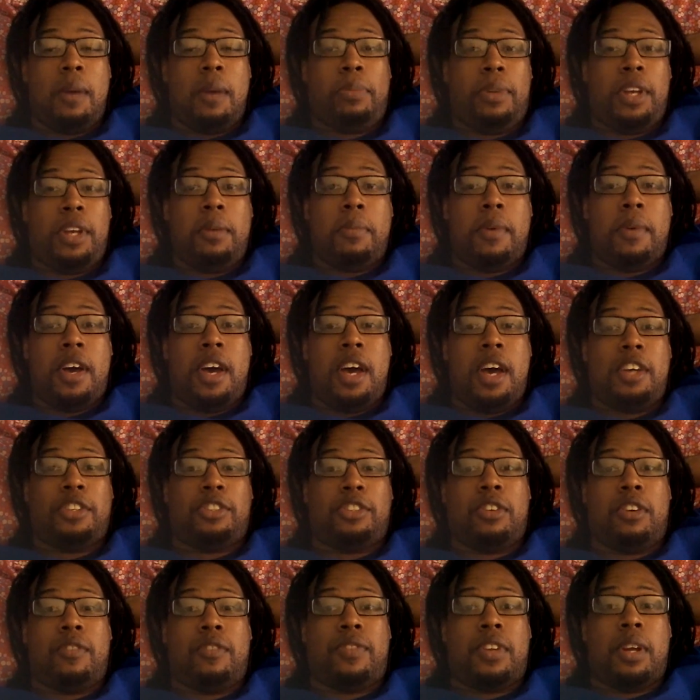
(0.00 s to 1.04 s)
I play my
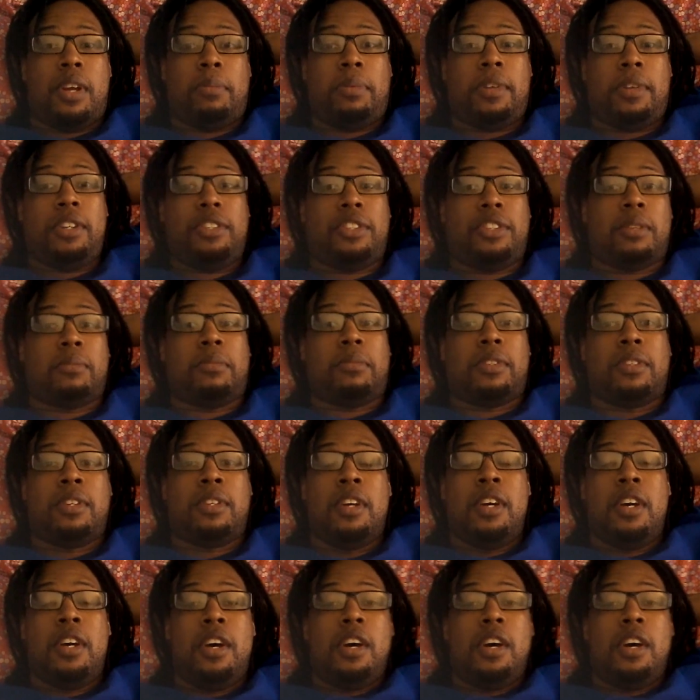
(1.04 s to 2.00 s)
ass off when I play something.